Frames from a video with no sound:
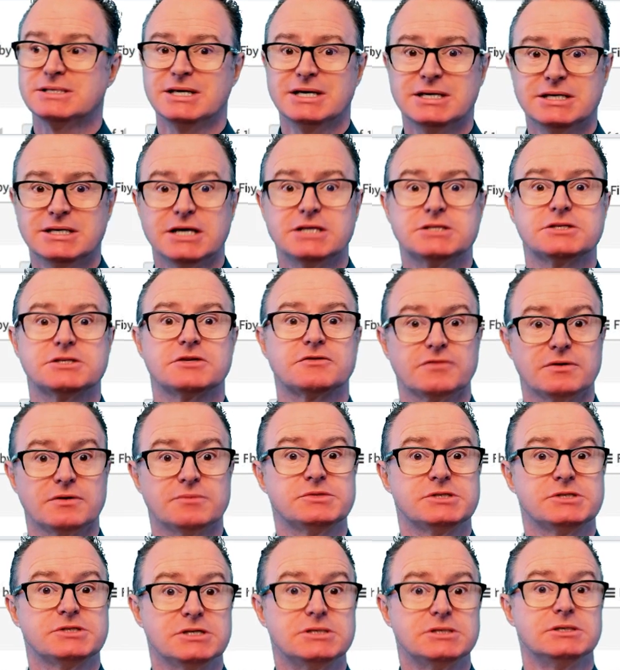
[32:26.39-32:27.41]
it takes it from
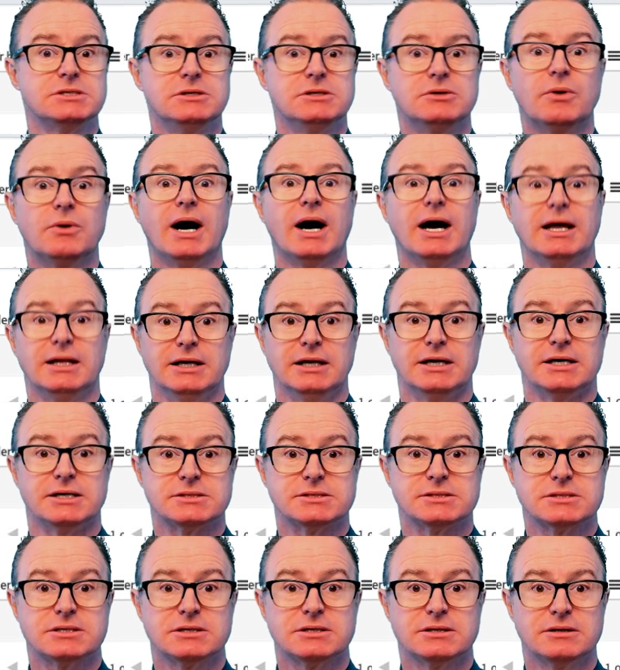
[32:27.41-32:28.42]
SysUI
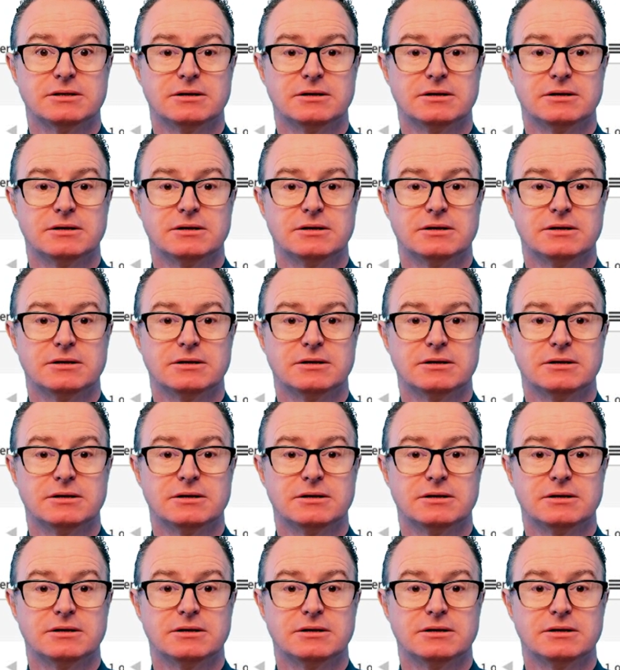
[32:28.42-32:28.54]
list.